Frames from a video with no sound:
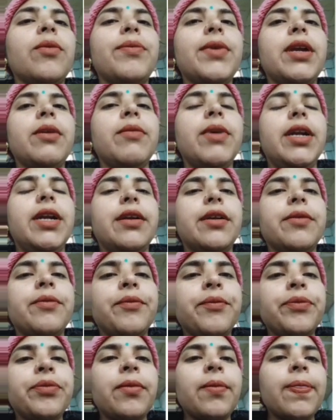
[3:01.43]
payment.
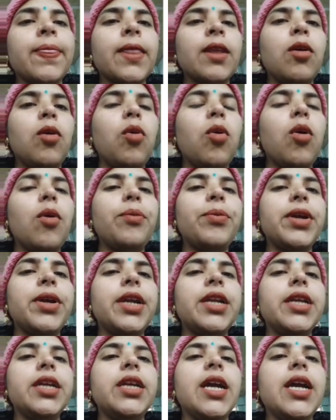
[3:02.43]

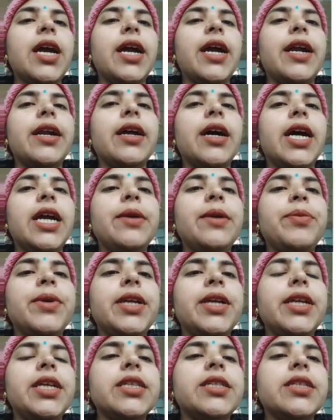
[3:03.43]
OPD and
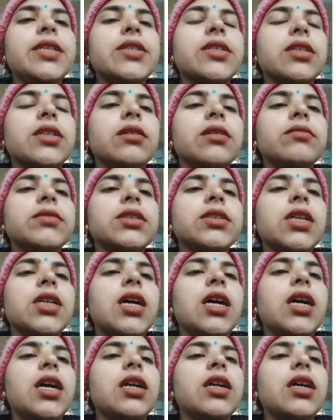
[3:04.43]
IPD systems
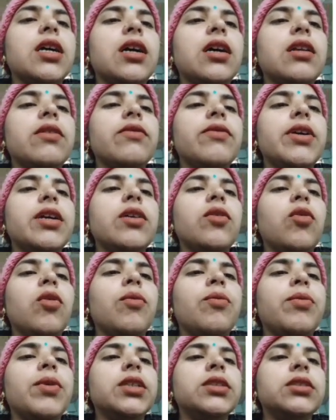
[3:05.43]
are always
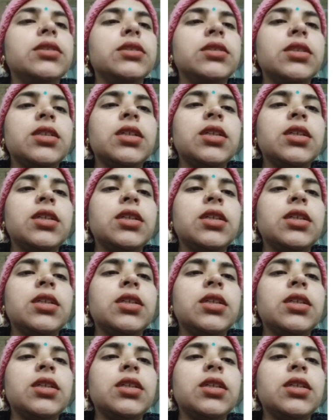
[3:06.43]
open